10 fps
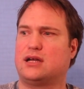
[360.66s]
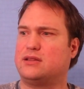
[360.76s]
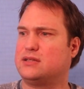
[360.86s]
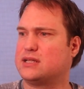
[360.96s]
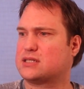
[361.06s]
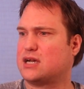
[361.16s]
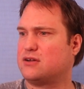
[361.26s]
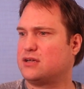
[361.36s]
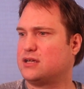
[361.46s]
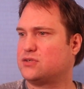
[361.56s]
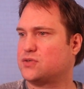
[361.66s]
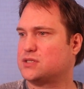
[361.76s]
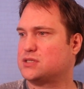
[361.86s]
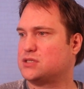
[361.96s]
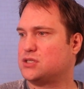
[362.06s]
And then that's kind of
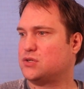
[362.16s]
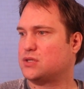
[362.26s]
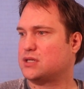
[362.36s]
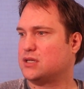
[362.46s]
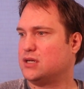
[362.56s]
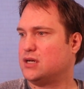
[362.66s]
interesting too, that